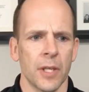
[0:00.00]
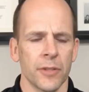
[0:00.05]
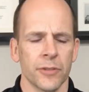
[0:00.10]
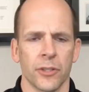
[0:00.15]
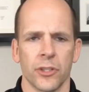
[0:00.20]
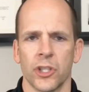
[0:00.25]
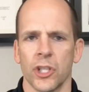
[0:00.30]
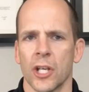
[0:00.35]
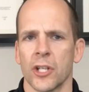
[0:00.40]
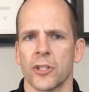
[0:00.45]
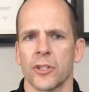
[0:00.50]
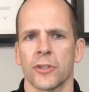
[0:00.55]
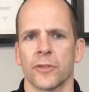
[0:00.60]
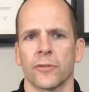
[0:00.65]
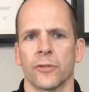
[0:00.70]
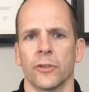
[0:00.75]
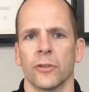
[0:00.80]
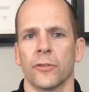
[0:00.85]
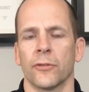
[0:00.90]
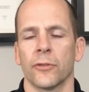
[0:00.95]
suggestions
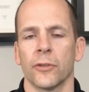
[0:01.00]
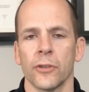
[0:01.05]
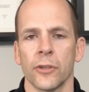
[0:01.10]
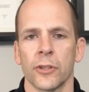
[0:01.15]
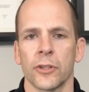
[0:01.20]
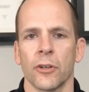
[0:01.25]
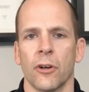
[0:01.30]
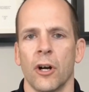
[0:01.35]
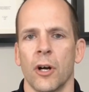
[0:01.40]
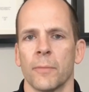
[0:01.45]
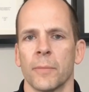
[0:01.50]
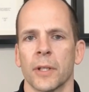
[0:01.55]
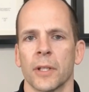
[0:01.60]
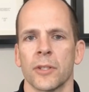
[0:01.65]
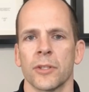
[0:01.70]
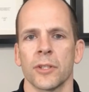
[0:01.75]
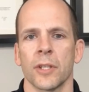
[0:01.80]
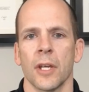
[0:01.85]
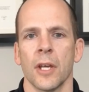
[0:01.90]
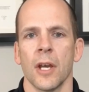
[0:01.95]
for further
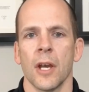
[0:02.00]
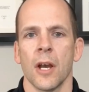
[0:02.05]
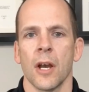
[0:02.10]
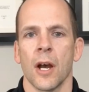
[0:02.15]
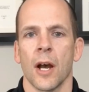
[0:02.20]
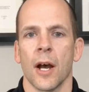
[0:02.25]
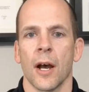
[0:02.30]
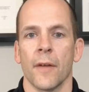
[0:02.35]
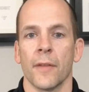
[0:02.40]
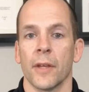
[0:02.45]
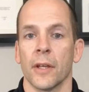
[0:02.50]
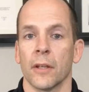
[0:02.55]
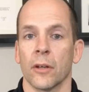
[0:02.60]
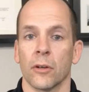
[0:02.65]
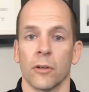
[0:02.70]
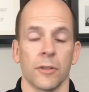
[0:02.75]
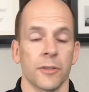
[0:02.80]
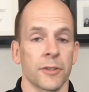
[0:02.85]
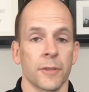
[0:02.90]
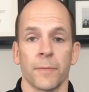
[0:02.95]
topics that
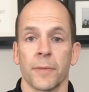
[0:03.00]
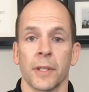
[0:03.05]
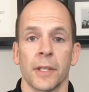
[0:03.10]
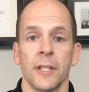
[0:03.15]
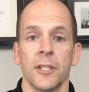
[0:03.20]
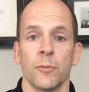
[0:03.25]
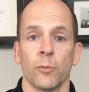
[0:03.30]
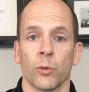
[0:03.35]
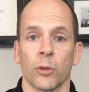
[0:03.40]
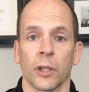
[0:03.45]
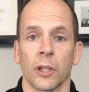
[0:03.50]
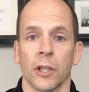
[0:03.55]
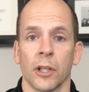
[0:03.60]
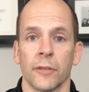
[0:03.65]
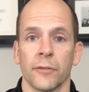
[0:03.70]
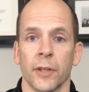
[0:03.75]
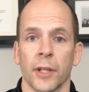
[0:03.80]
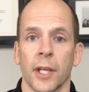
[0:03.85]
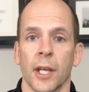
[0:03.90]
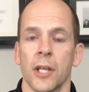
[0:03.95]
or something that needs more
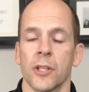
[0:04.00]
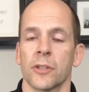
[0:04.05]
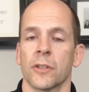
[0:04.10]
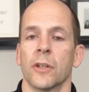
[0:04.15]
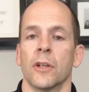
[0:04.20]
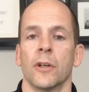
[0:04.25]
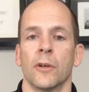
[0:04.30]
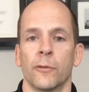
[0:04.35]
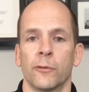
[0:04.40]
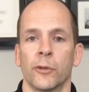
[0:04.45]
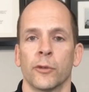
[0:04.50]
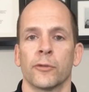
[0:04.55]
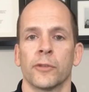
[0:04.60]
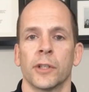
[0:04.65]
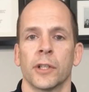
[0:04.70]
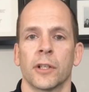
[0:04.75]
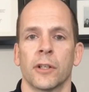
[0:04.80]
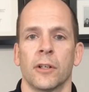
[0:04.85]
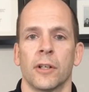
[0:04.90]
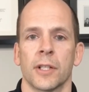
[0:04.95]
clarification, feel
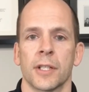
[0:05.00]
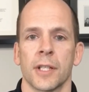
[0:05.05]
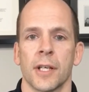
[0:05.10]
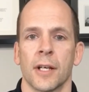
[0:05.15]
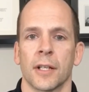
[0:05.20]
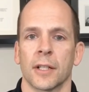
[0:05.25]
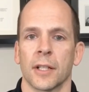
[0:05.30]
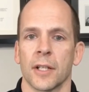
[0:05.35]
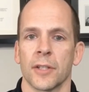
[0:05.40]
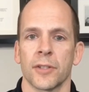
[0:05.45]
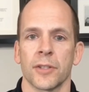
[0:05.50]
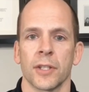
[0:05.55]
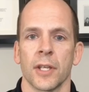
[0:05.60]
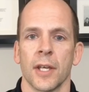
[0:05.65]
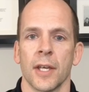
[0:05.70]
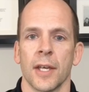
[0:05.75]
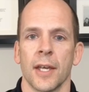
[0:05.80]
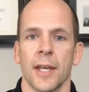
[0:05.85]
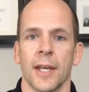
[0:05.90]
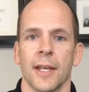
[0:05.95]
free to contact us
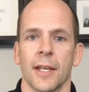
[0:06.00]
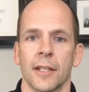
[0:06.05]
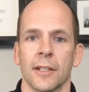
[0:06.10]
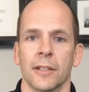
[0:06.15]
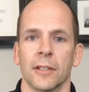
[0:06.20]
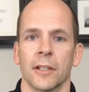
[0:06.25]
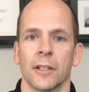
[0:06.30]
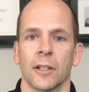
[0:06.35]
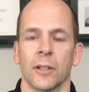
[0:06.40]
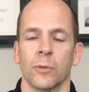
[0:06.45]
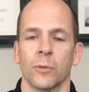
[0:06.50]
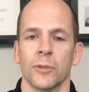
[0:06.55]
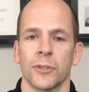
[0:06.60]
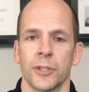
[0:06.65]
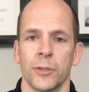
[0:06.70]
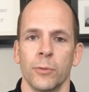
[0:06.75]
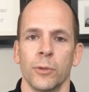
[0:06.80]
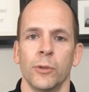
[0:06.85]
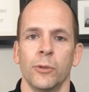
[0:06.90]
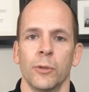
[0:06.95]
and we'll
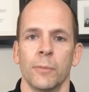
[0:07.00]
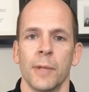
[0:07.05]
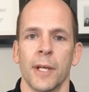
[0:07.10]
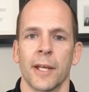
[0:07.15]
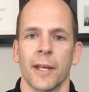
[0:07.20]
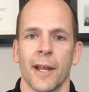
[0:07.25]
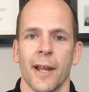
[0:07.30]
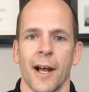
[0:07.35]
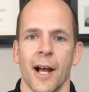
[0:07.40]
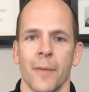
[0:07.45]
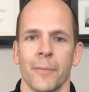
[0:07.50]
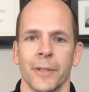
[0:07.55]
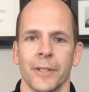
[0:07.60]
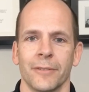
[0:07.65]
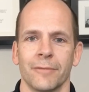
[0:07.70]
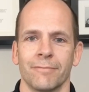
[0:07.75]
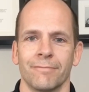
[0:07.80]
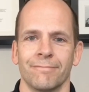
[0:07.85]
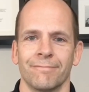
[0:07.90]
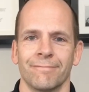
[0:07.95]
see what we do to make it
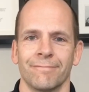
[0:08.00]
happen.